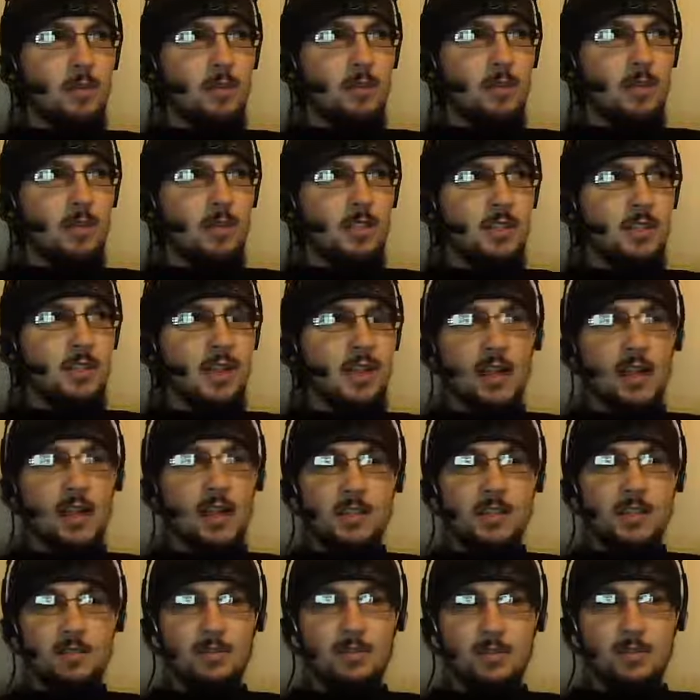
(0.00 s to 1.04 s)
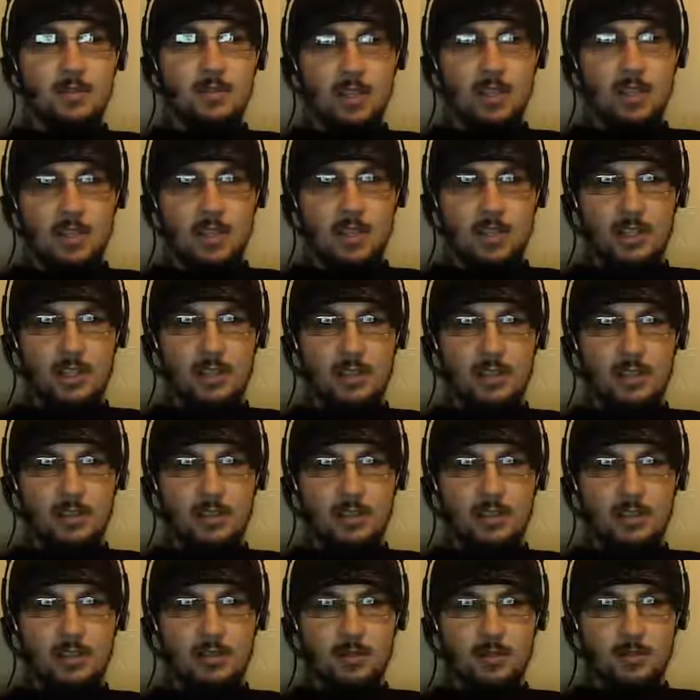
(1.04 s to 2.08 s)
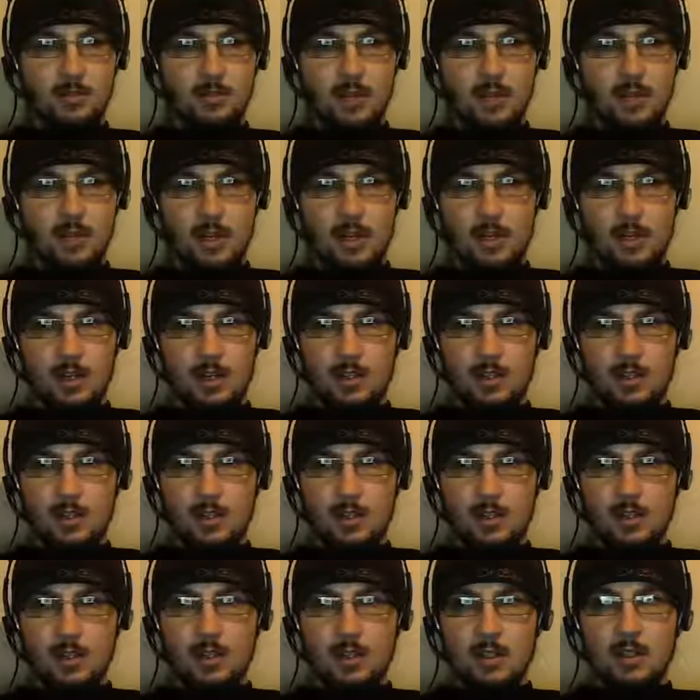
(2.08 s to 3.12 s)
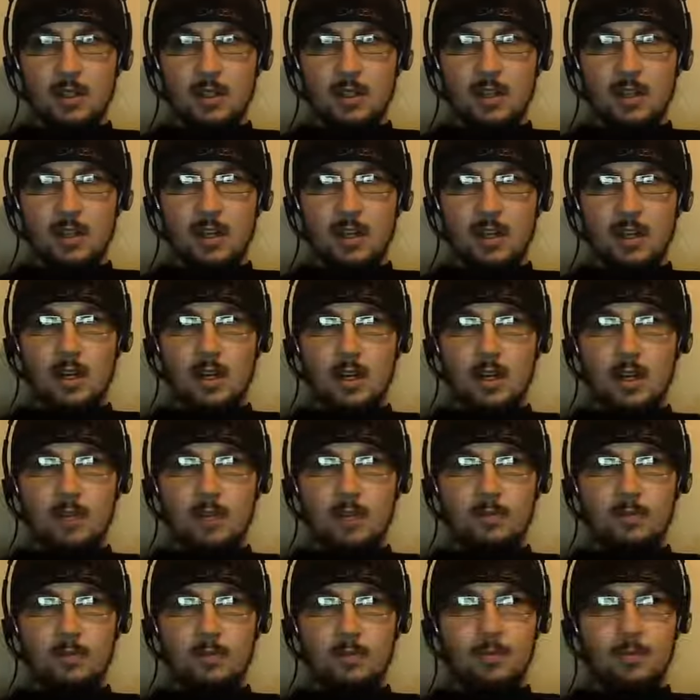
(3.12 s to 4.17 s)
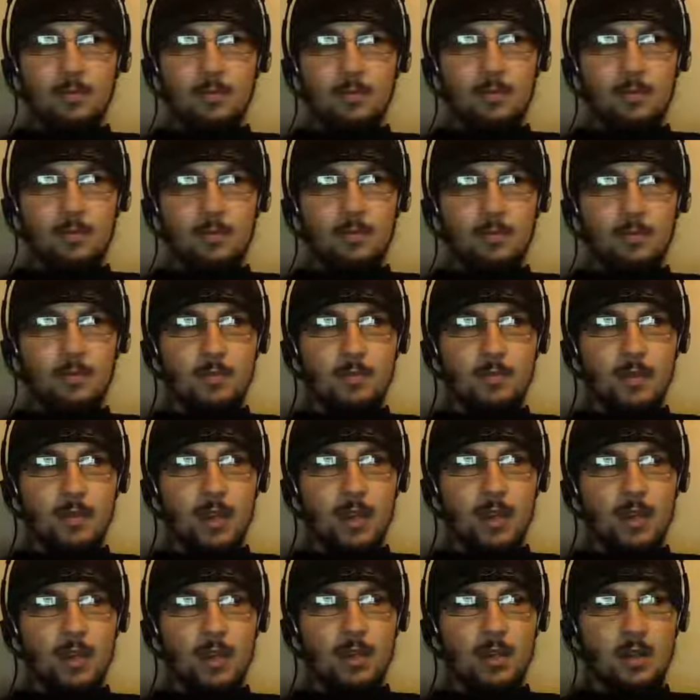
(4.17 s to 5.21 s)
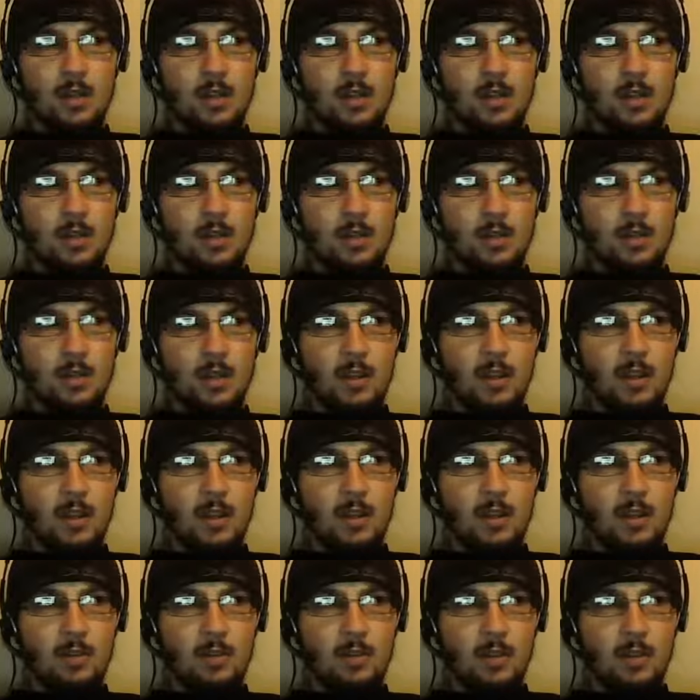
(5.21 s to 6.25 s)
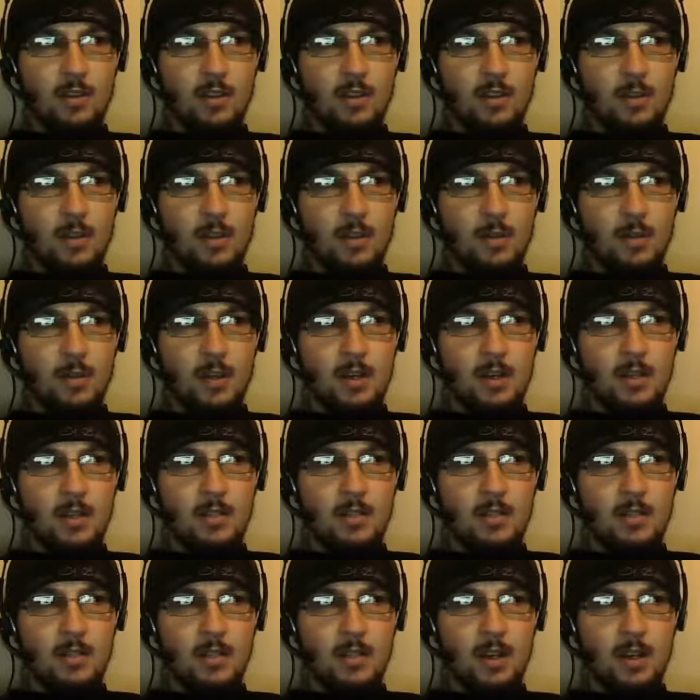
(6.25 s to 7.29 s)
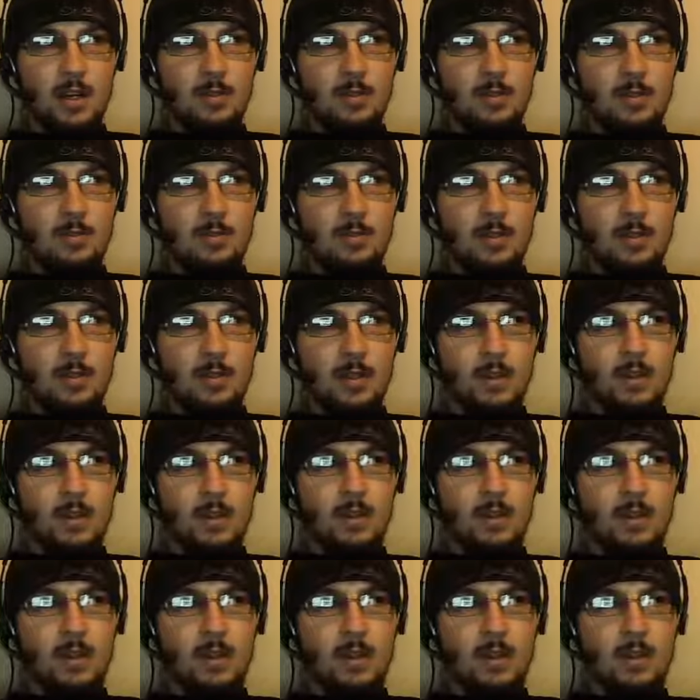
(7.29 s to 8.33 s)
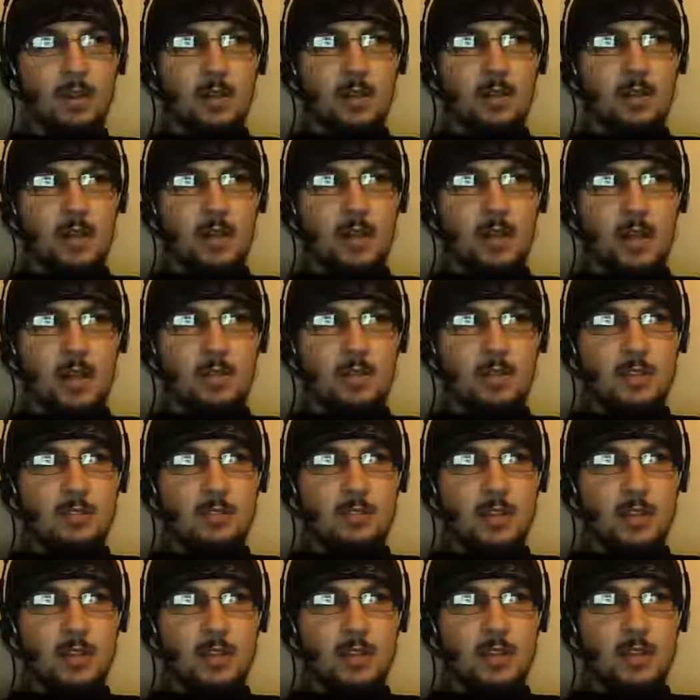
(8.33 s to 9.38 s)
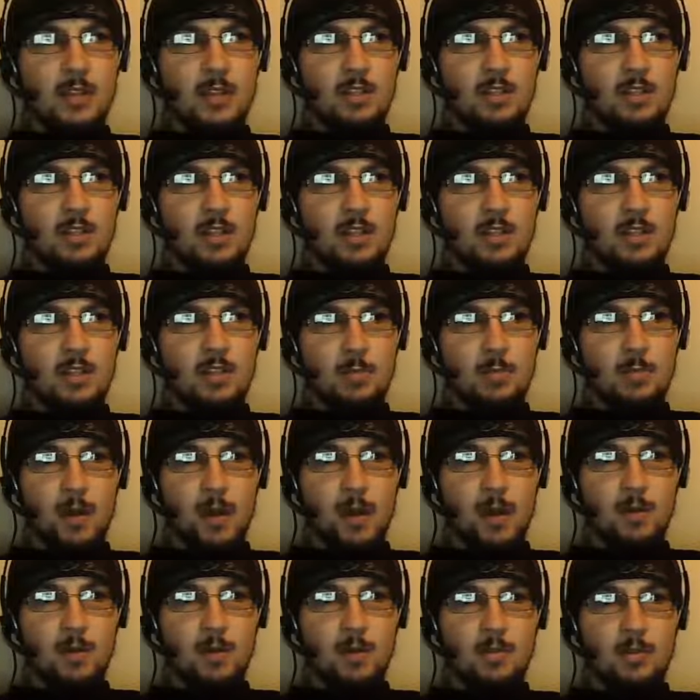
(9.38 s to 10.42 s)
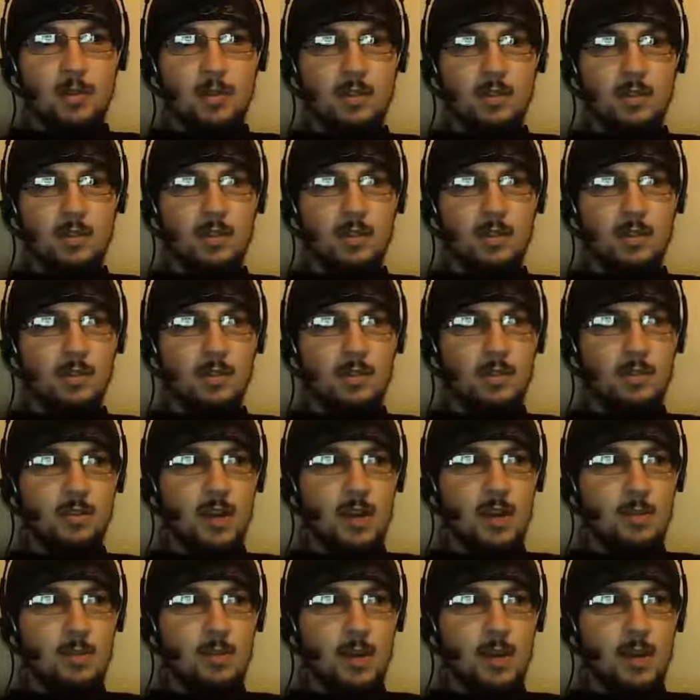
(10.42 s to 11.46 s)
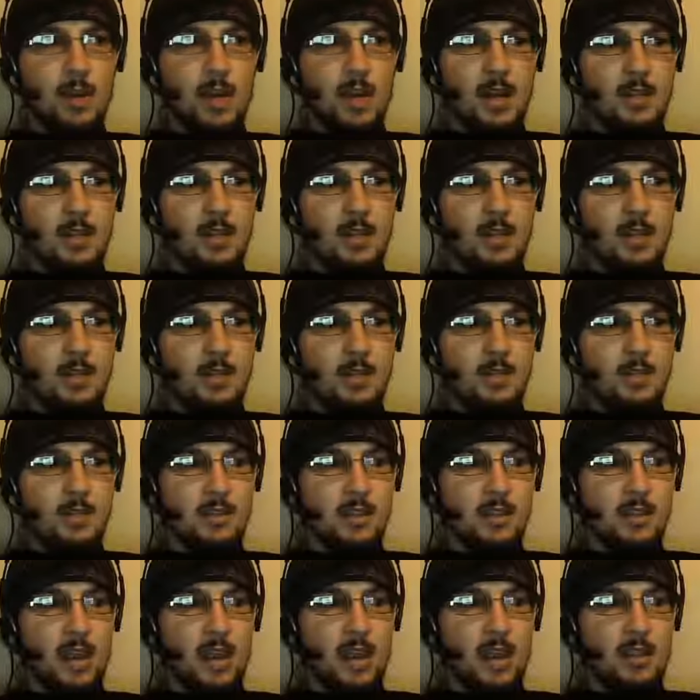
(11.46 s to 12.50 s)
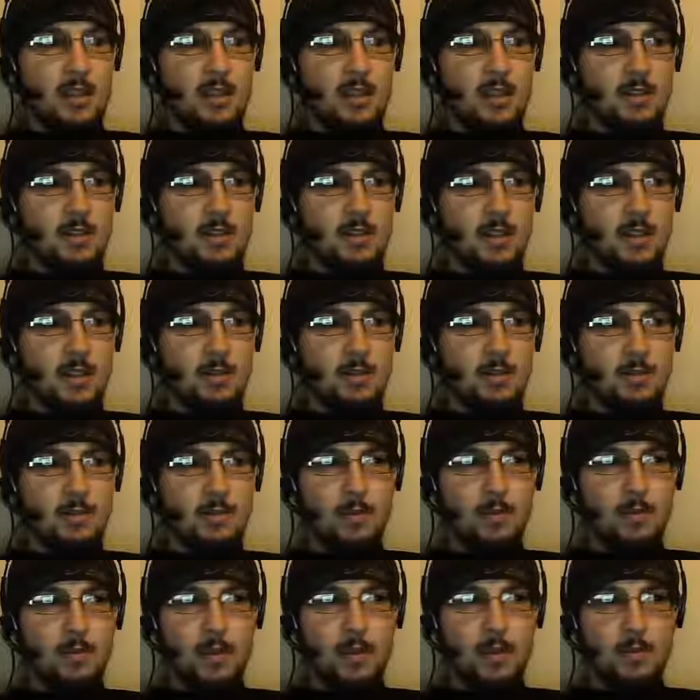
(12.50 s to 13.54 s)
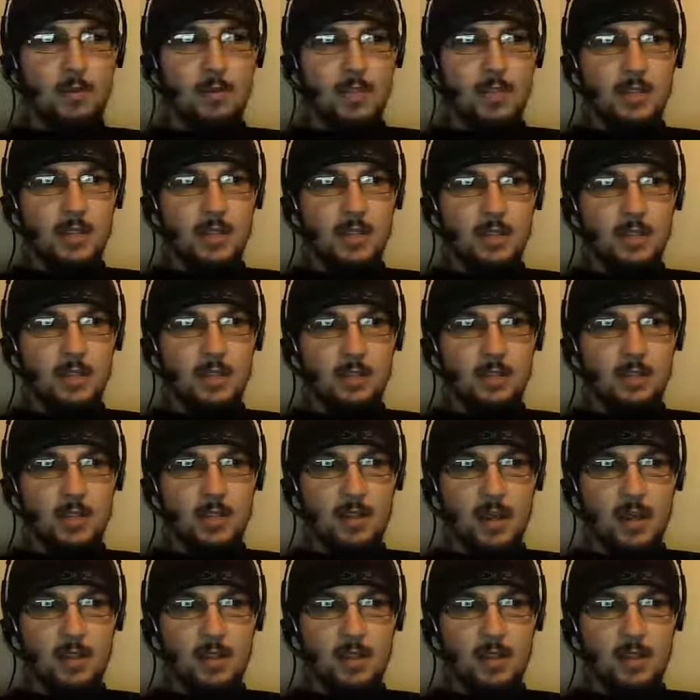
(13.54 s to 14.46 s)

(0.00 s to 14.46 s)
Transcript: between science and religion, where um, another way of looking at a false dilemma is science and religion is opposed. This is created by atheists. The atheists claim to be representing the